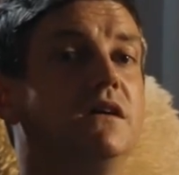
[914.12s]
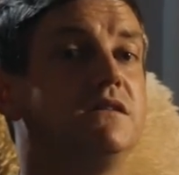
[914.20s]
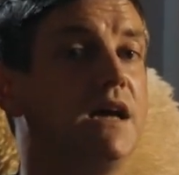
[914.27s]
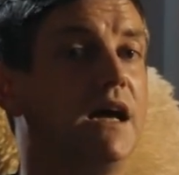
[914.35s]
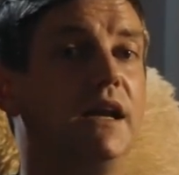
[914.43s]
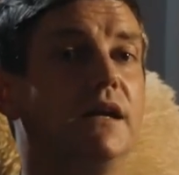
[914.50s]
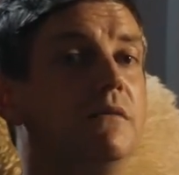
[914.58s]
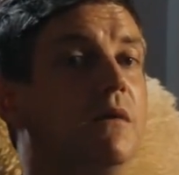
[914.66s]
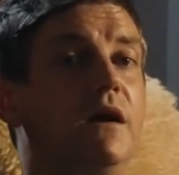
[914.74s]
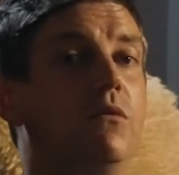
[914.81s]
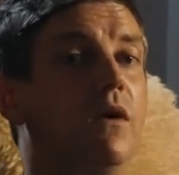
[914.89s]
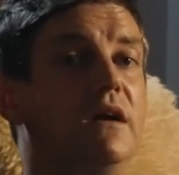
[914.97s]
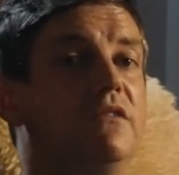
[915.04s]
telling
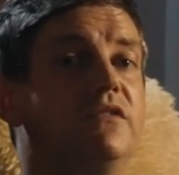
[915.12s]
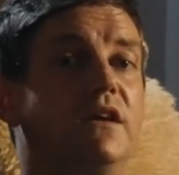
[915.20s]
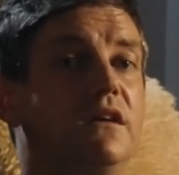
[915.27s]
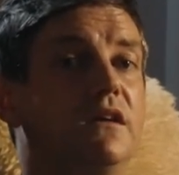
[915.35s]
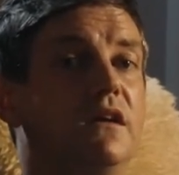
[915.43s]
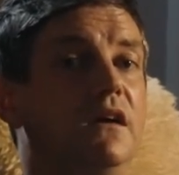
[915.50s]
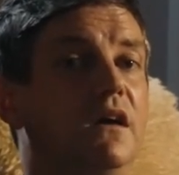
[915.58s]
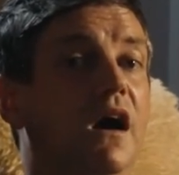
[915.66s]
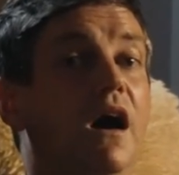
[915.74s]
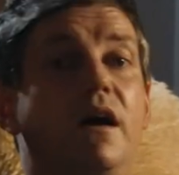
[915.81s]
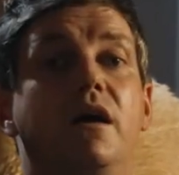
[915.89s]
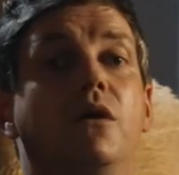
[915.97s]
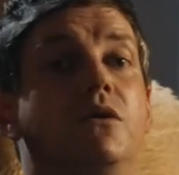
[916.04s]
my wife that
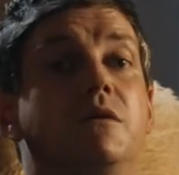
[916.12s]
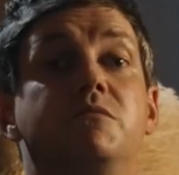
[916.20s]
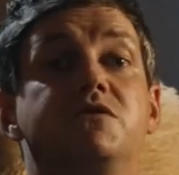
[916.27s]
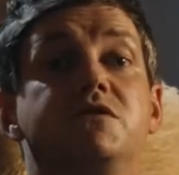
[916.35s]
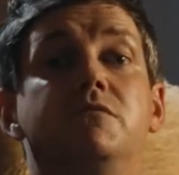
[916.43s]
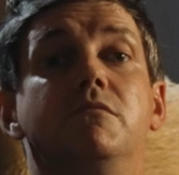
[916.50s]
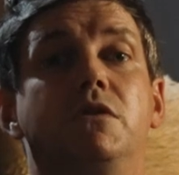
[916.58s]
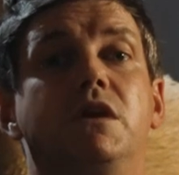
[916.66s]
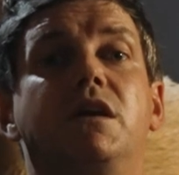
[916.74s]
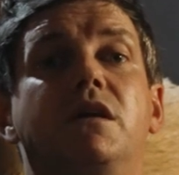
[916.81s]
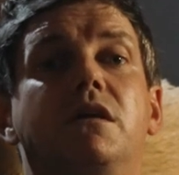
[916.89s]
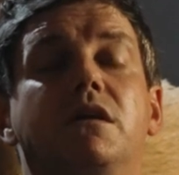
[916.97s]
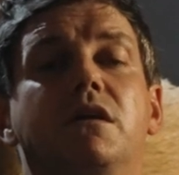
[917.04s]
I owed him some
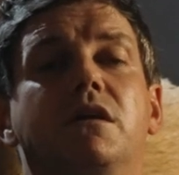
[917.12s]
money.